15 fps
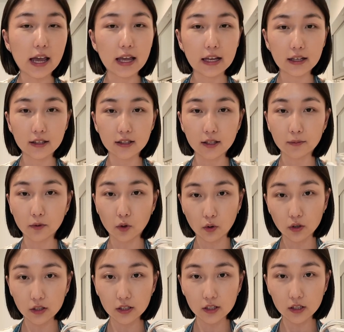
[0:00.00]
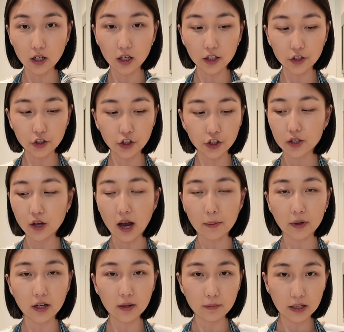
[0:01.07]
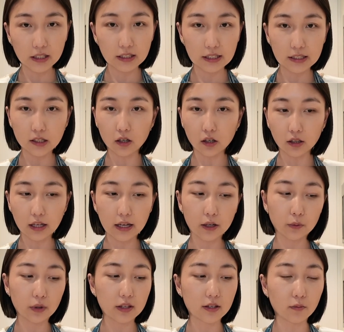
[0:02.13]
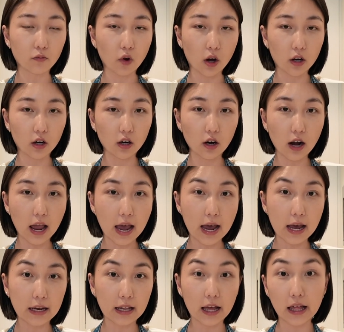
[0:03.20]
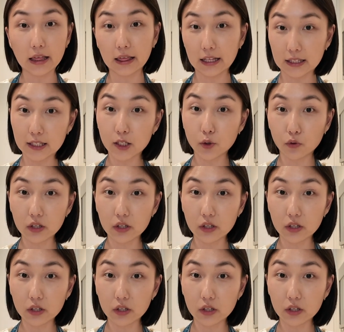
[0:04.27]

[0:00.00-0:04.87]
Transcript: and some cornstarch. So I'm gonna mix these all in with some water and let's do